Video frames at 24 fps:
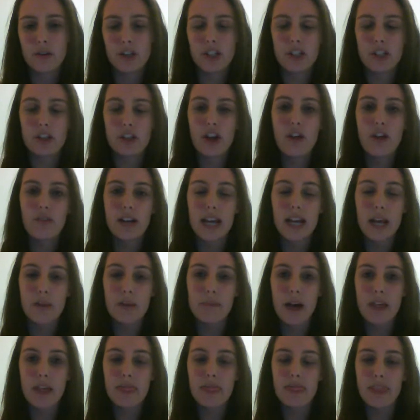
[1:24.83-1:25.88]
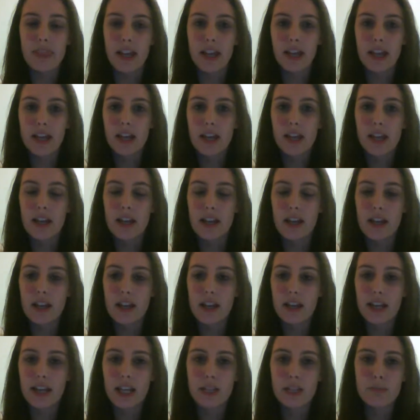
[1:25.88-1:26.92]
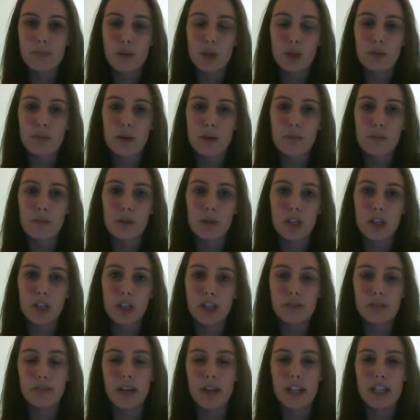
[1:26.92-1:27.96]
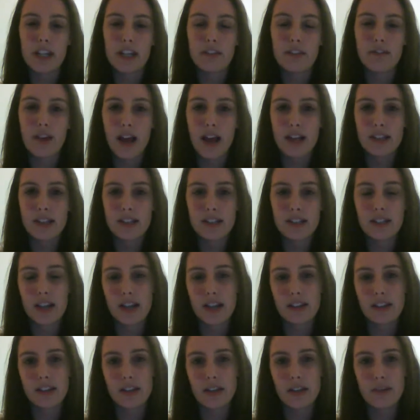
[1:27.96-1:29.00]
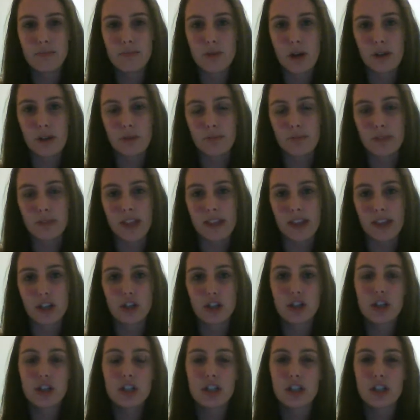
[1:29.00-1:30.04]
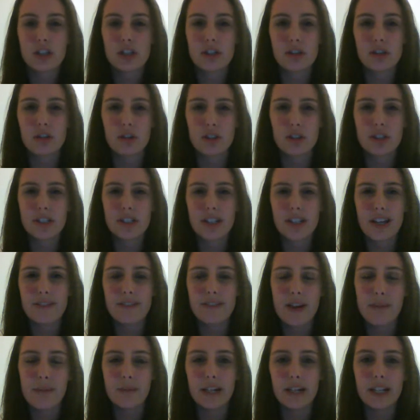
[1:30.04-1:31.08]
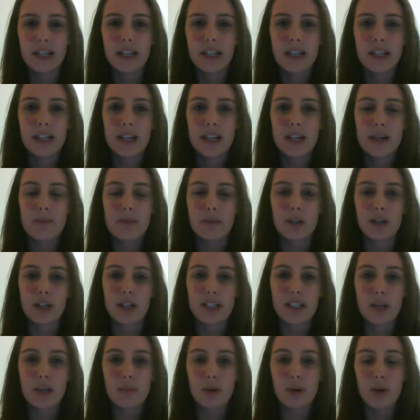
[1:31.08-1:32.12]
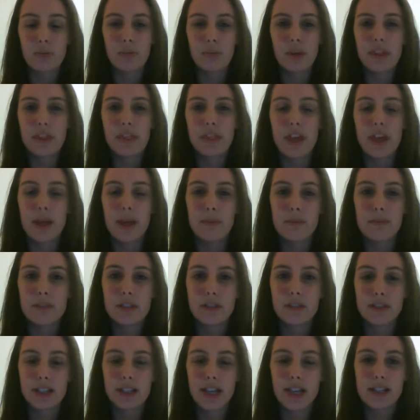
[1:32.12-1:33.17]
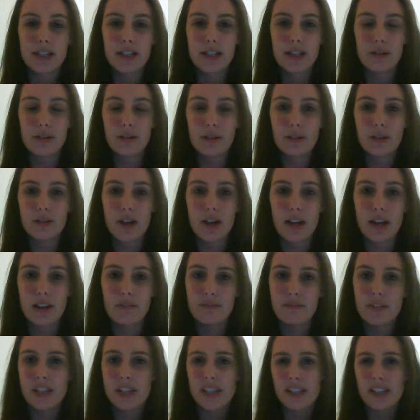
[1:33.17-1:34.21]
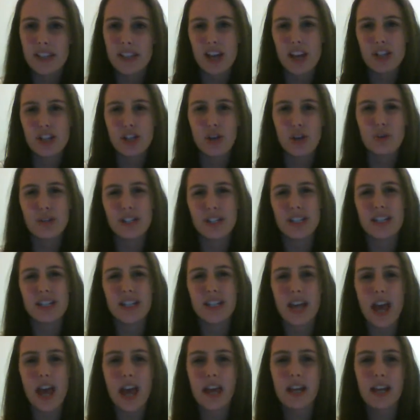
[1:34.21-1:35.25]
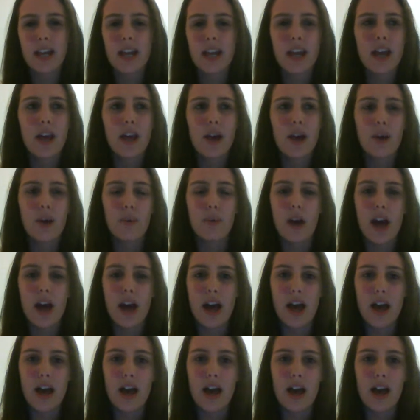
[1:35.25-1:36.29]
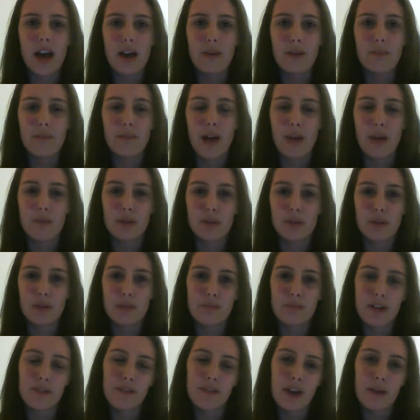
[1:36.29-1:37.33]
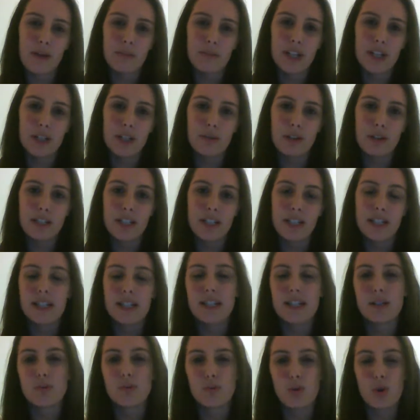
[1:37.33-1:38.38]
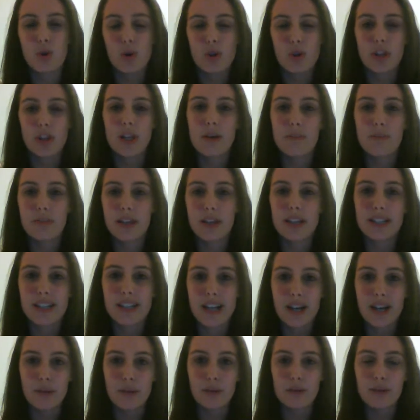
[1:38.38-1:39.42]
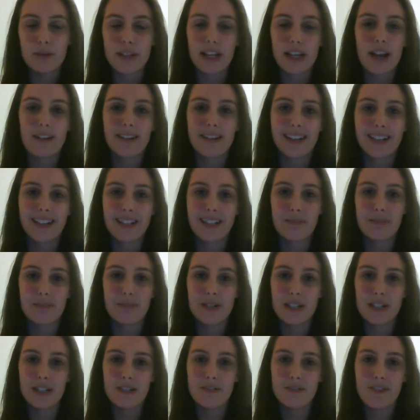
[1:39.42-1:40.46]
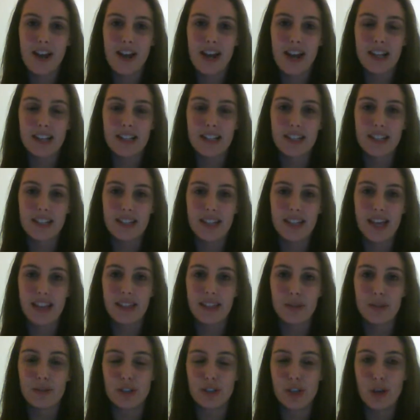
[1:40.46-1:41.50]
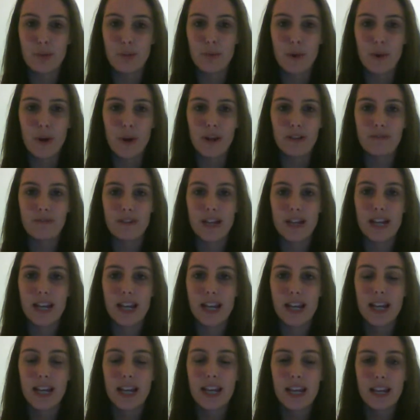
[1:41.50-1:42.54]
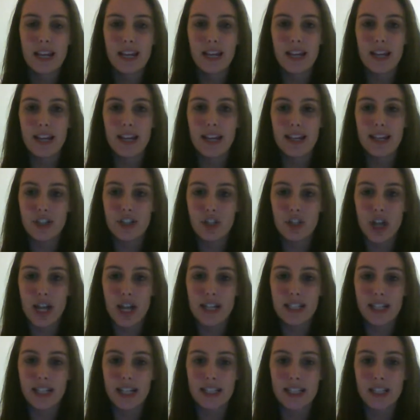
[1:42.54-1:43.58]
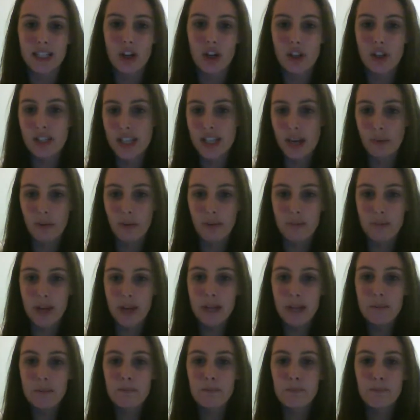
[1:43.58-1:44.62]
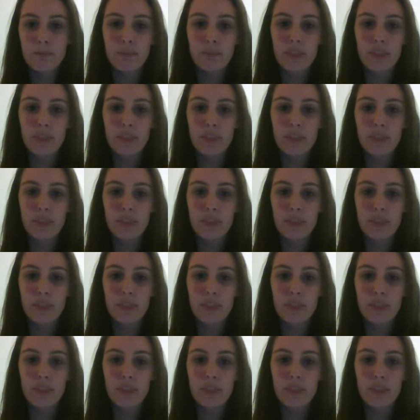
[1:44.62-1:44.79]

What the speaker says: which is not really a bad thing. I guess most people on the media fast had the problem that they couldn't talk to their family because they weren't with them, so I guess it was quite convenient that I'd chosen a day where I was with my family, so I didn't need to warn them that I would be carrying out a media fast and that there was no point really in trying to get in contact with me.